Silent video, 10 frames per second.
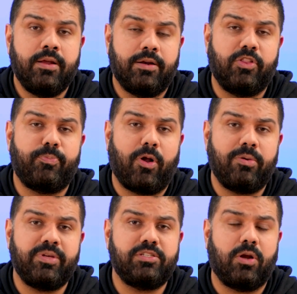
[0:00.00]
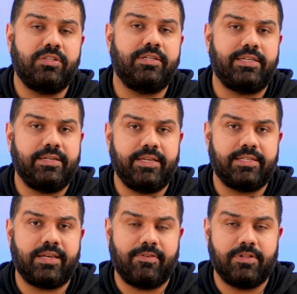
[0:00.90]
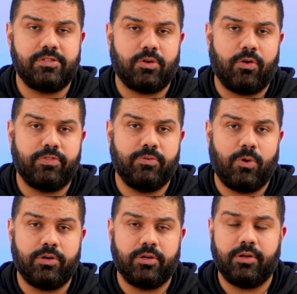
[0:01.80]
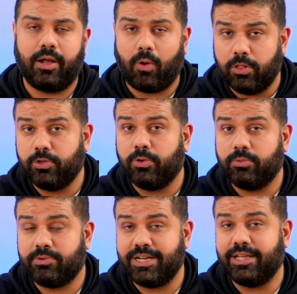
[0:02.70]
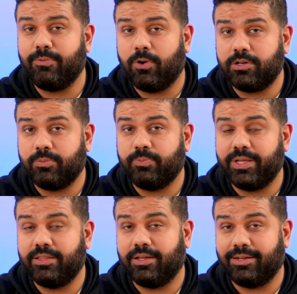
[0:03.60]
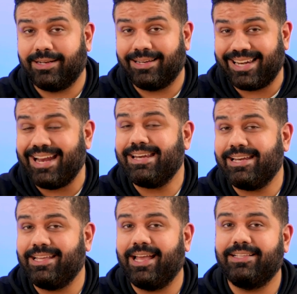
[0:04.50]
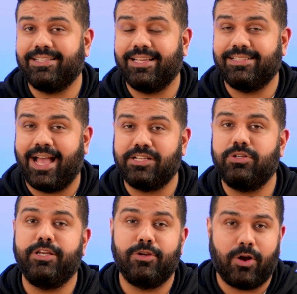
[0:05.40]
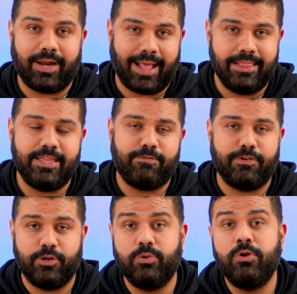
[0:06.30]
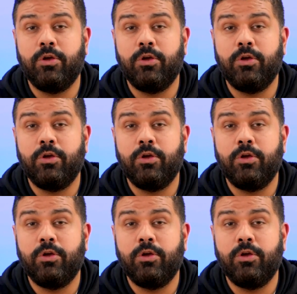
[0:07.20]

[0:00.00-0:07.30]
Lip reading: Now, the problem is not the TDS levels of the water, although drinking water with 10 TDS is actually not healthy for you.